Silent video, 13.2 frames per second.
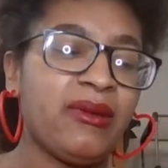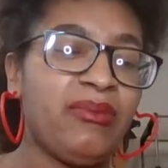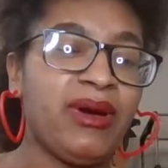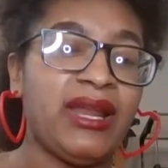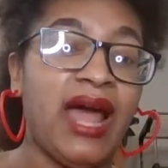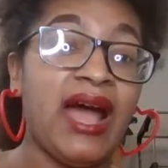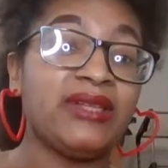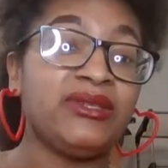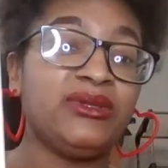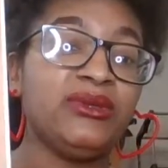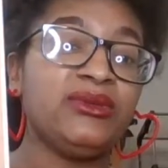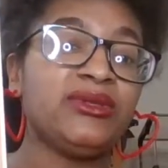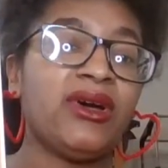but I
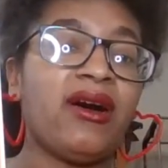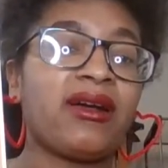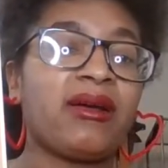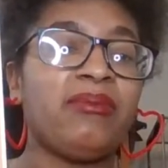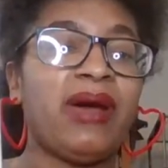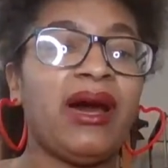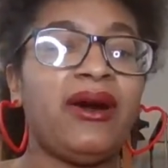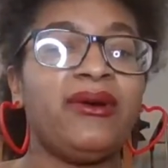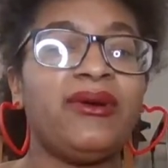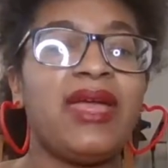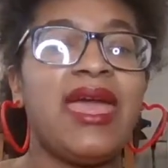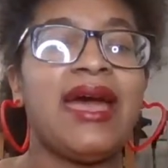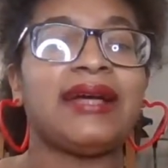do talk
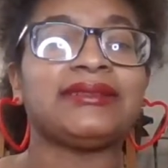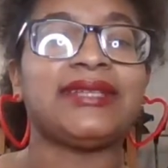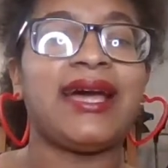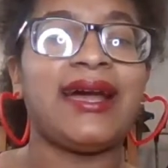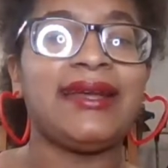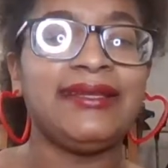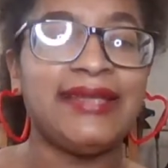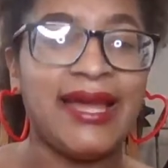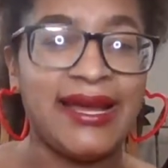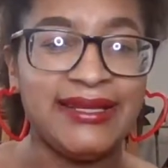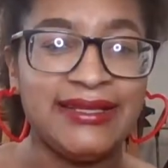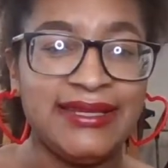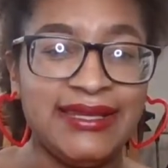about
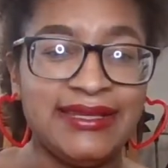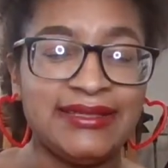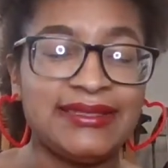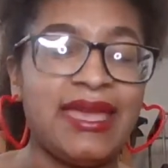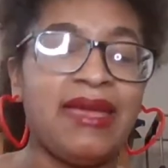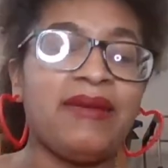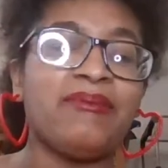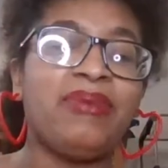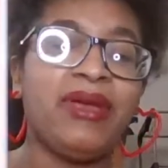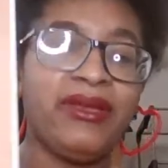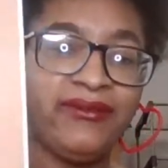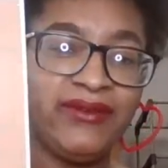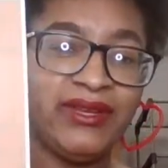990s and
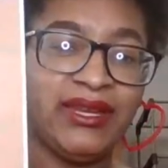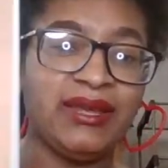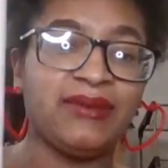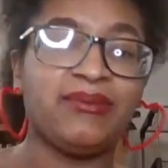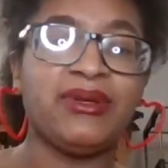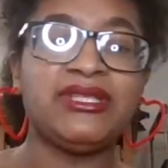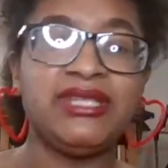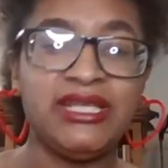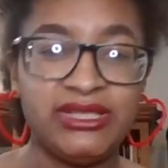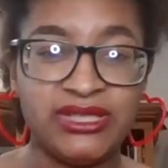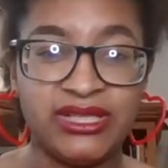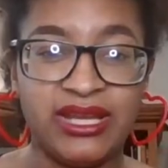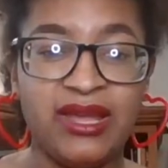pivoting,
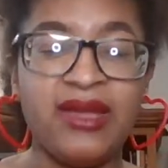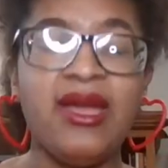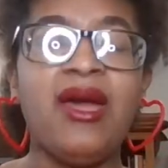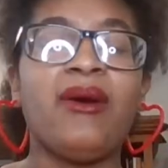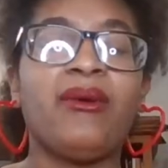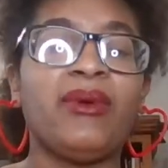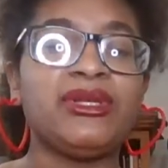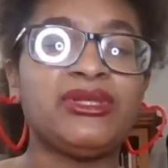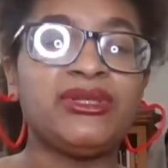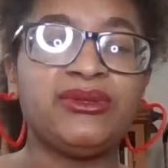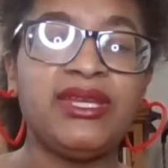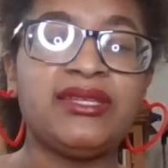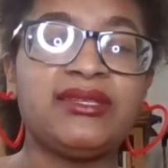positioning, what
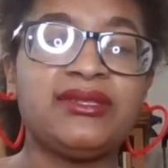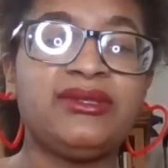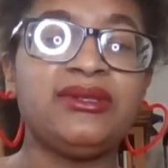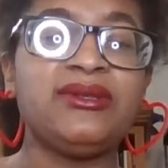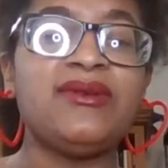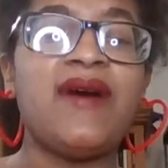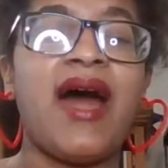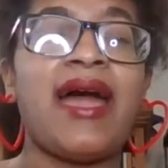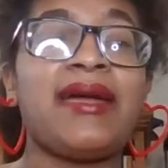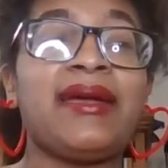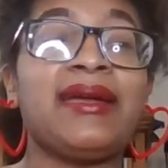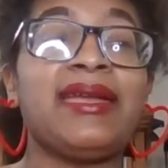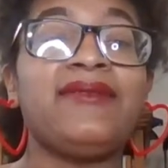you need to do.
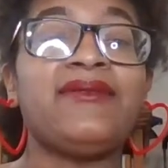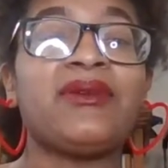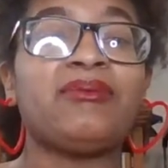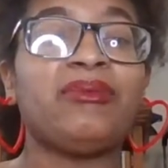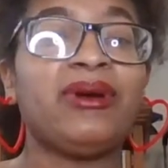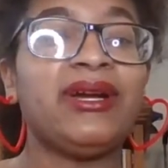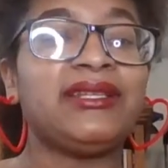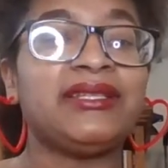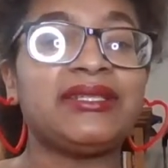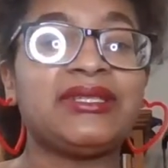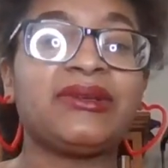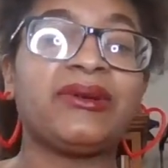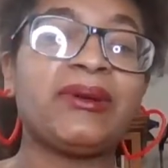I even put
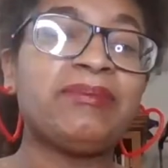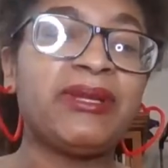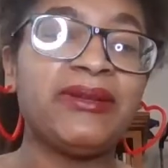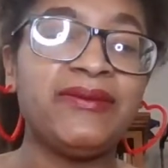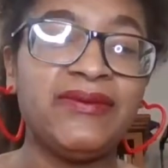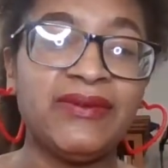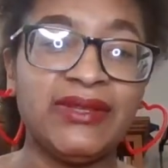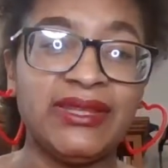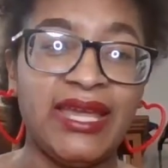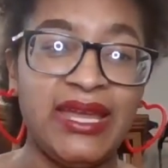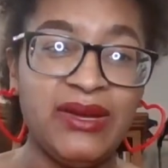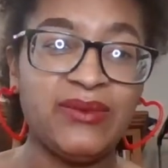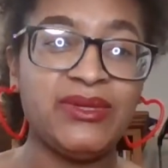descriptive
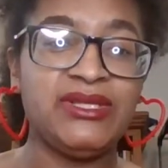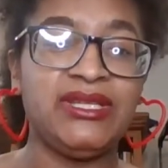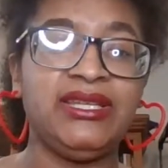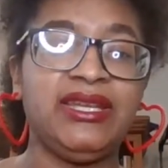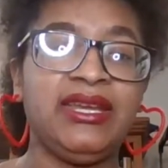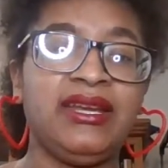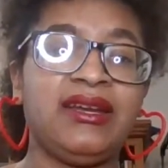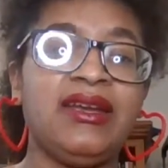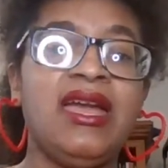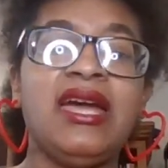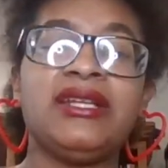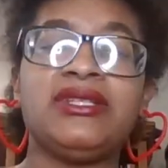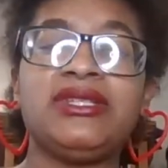language in here,
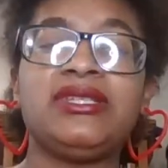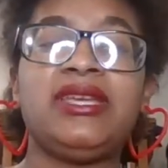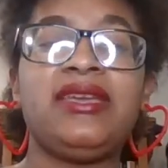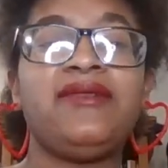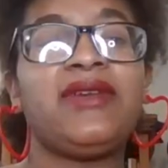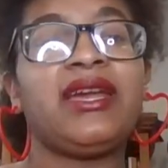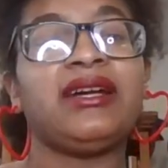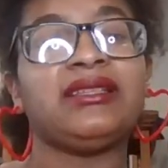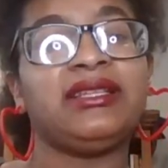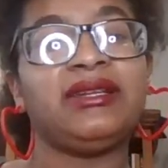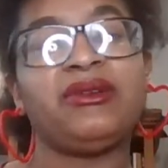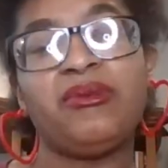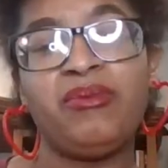just giving a
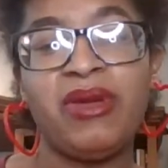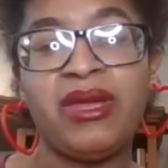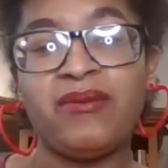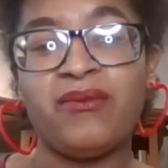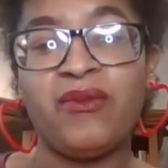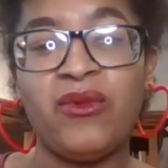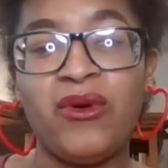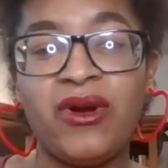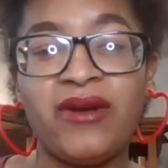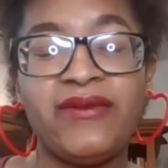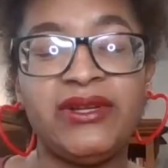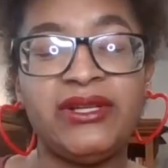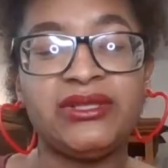little bit more
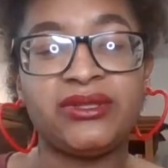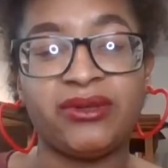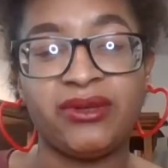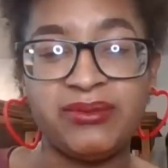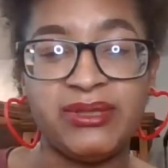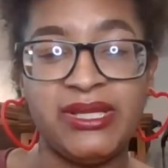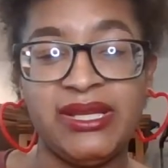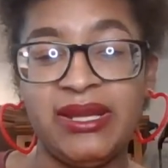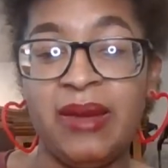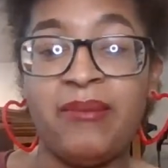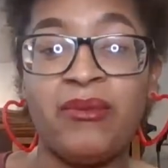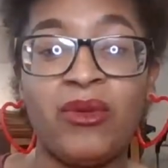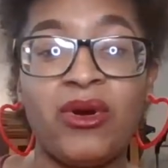of a description
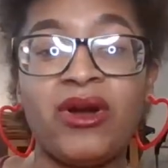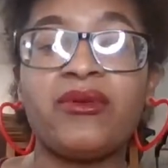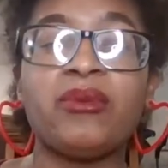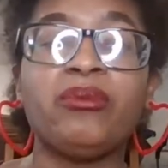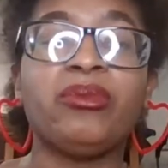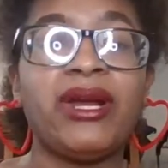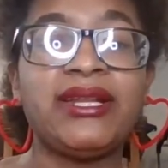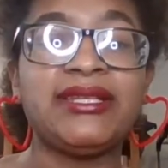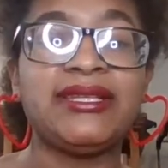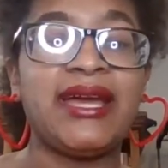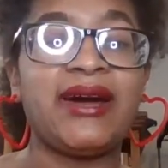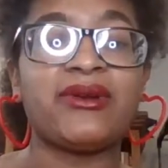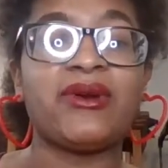and more of a
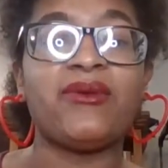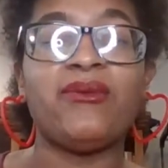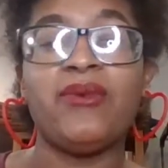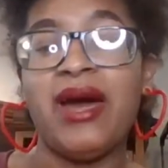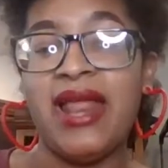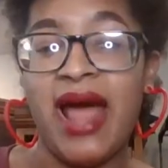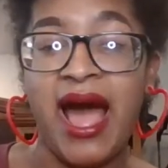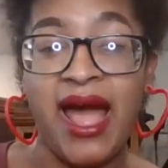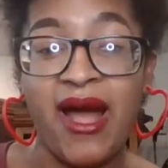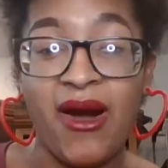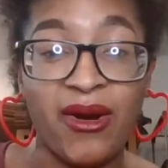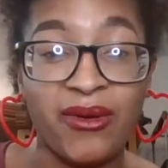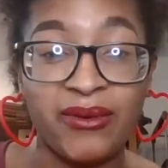breakdown of what I
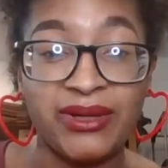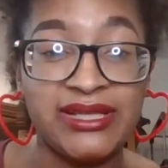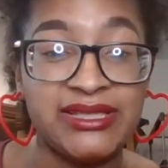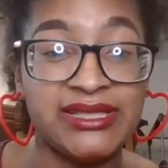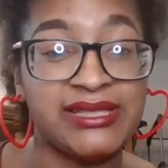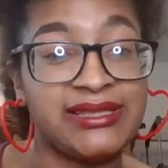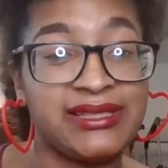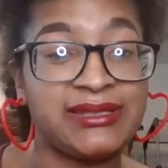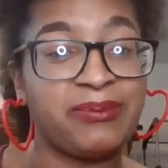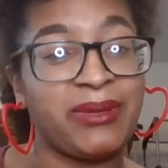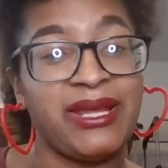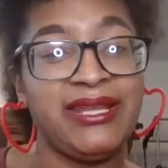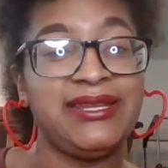already just
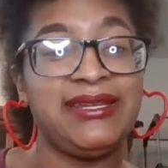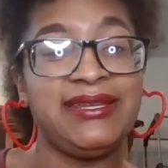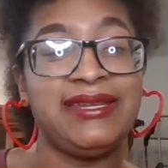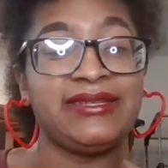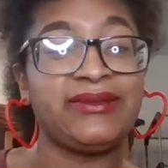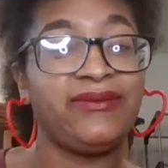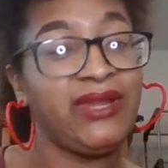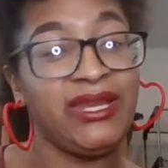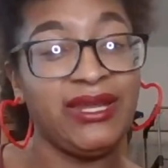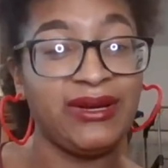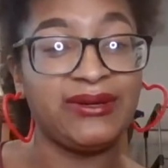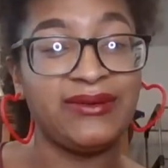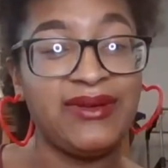explained in this
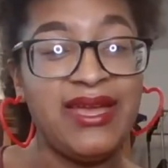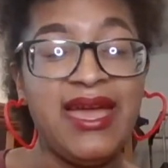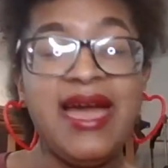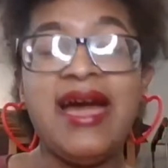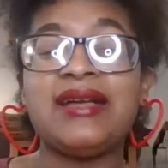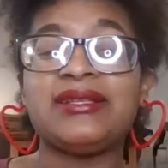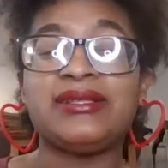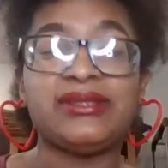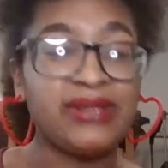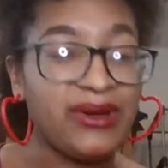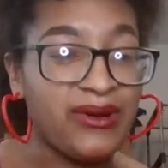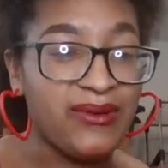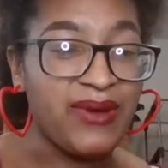video.
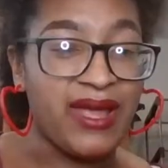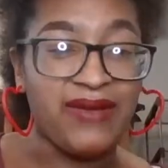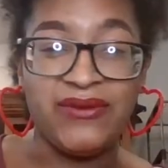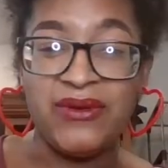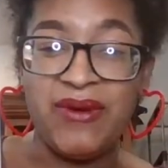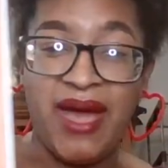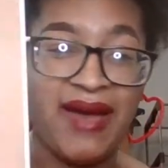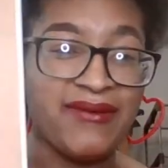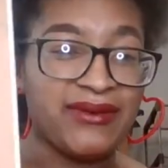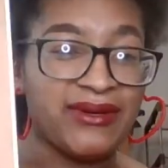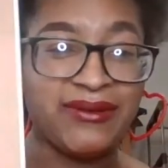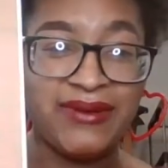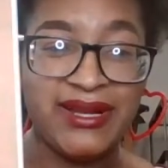So if you
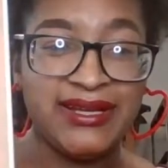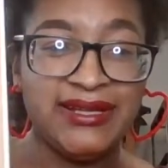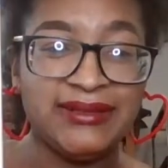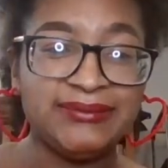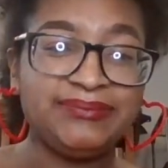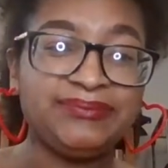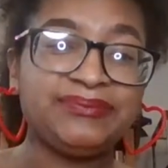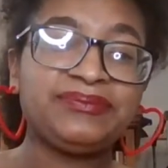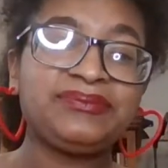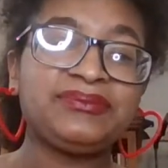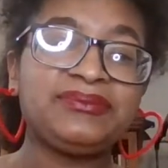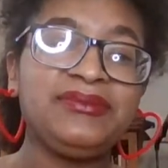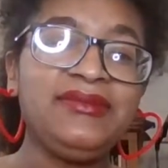haven't already,
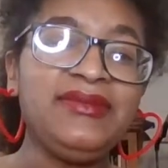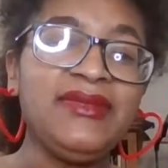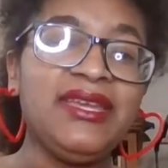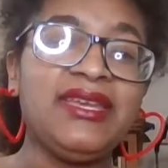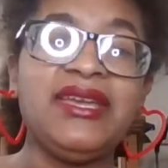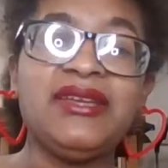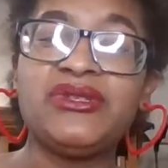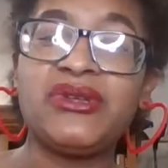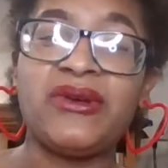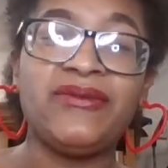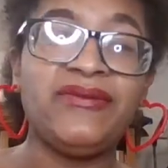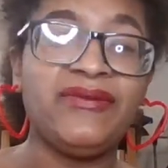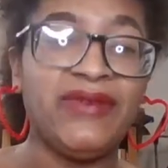get
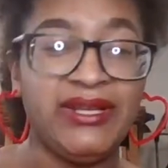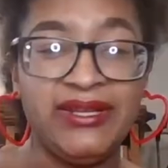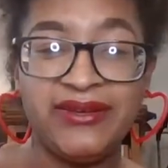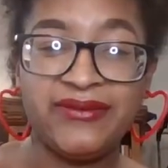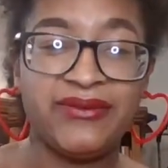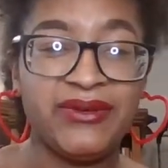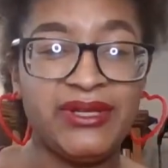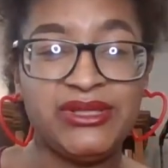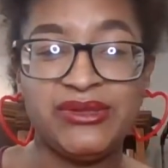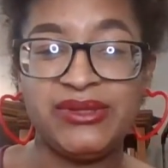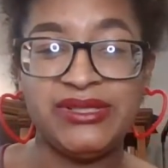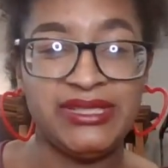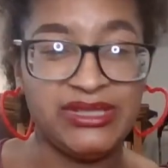your funding freeze
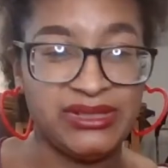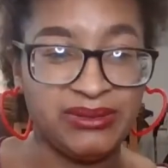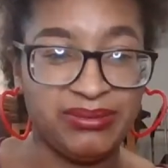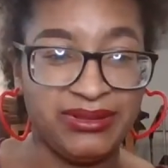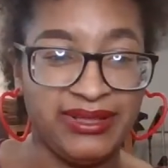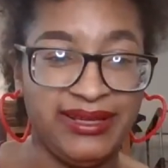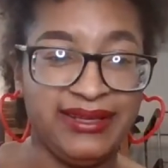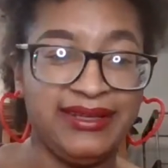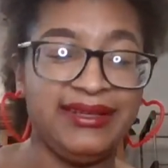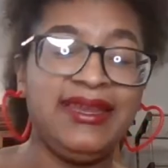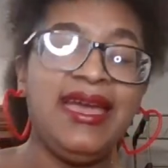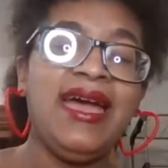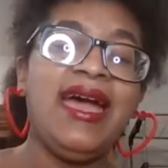transition
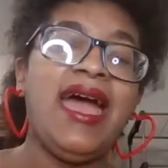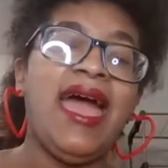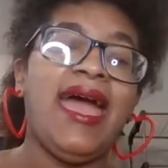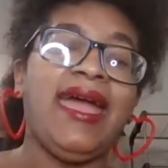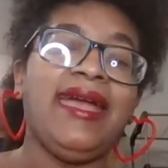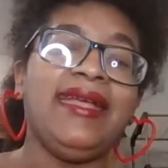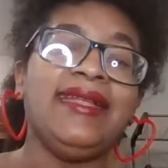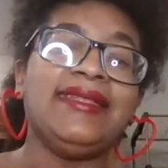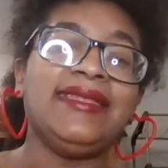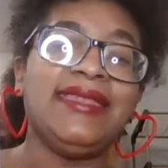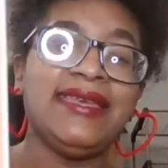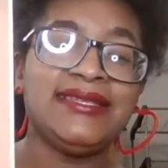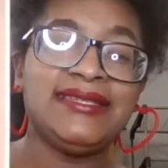plan,
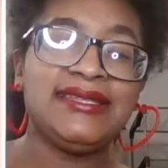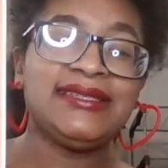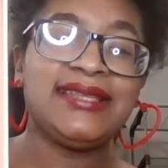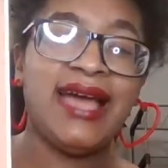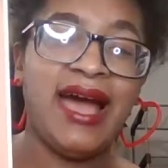and this is